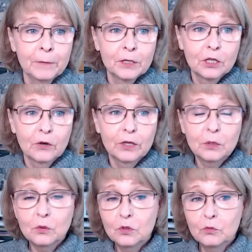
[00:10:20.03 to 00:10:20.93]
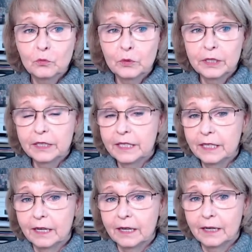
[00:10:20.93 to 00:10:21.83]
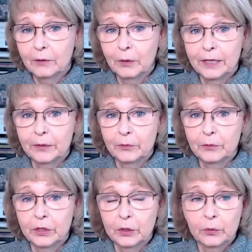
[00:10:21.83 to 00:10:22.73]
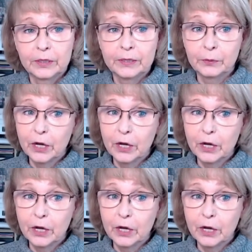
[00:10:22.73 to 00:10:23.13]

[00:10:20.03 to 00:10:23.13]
So this was really when we